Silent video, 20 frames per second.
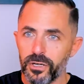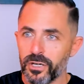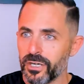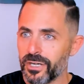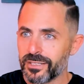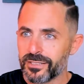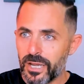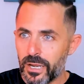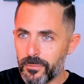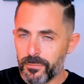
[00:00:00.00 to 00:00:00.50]
You're going
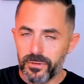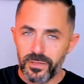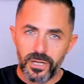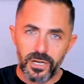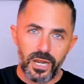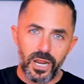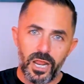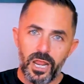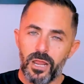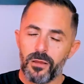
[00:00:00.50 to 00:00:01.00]
to type in the
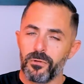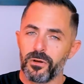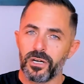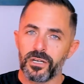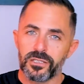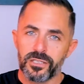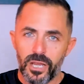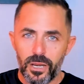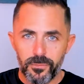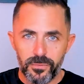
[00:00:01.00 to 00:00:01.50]
name. You're
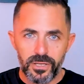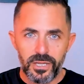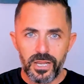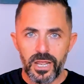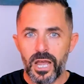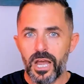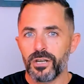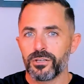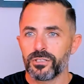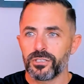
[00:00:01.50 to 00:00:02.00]
going to type in
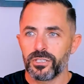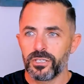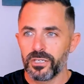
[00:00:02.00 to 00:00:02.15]
the address.